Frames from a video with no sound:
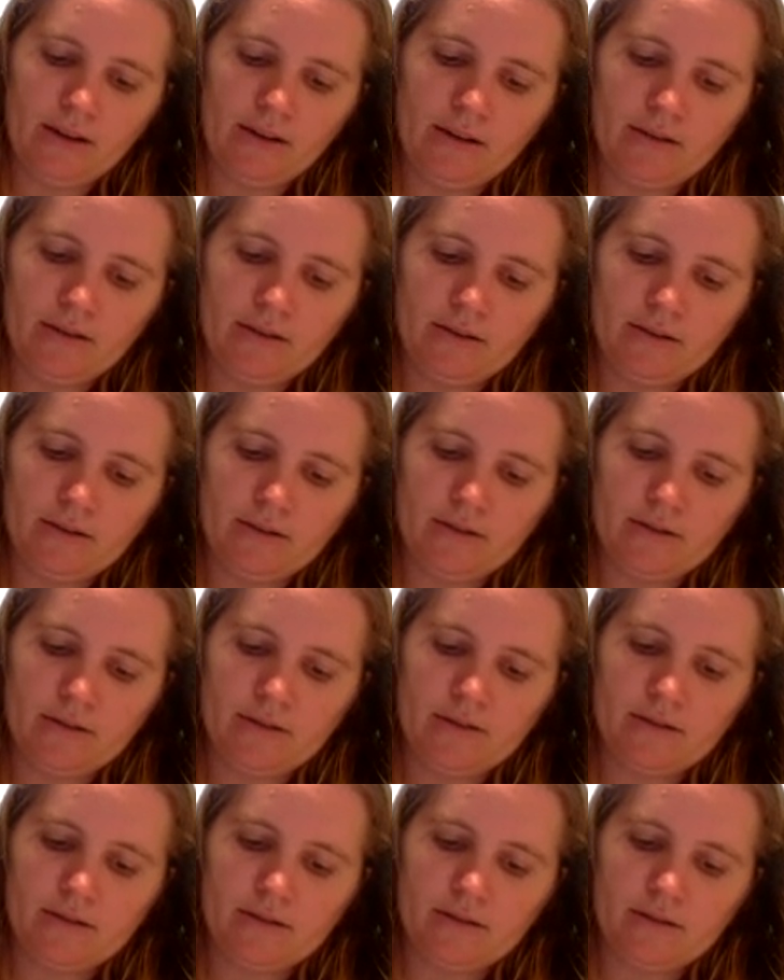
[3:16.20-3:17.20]

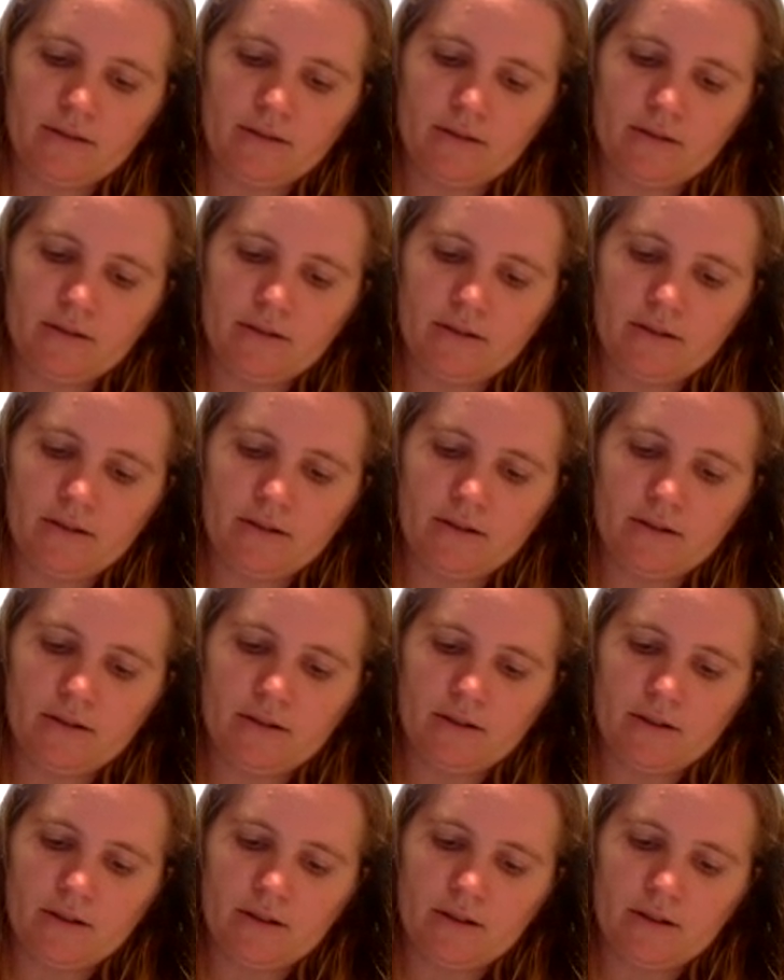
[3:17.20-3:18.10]
(no one is talking)